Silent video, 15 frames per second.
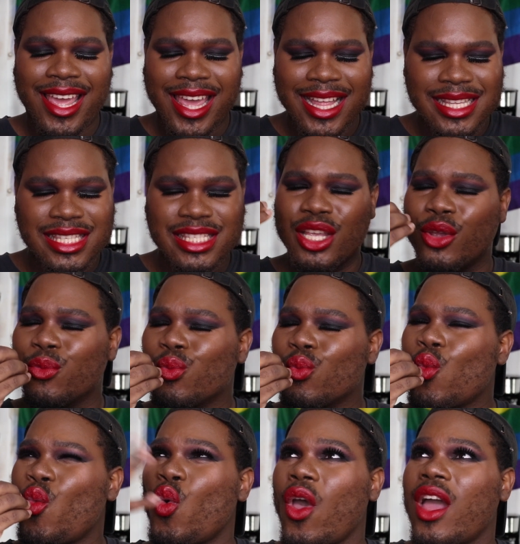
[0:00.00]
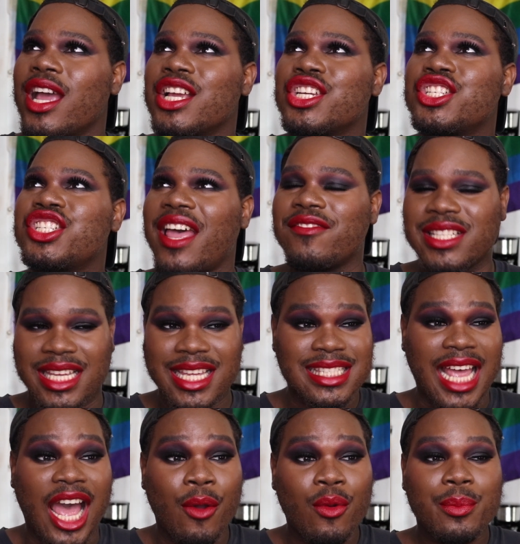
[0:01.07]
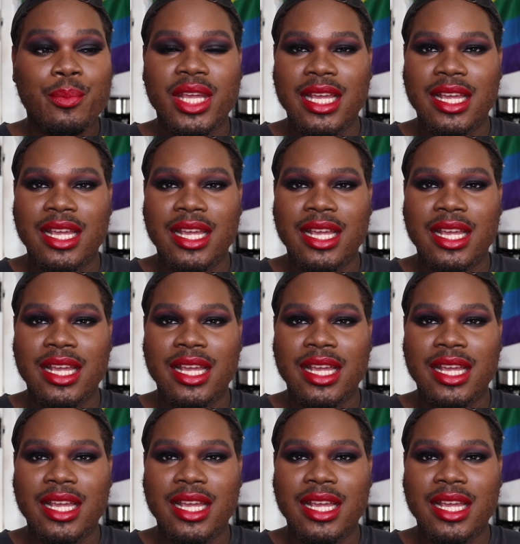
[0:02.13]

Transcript: It's chef's kiss. I would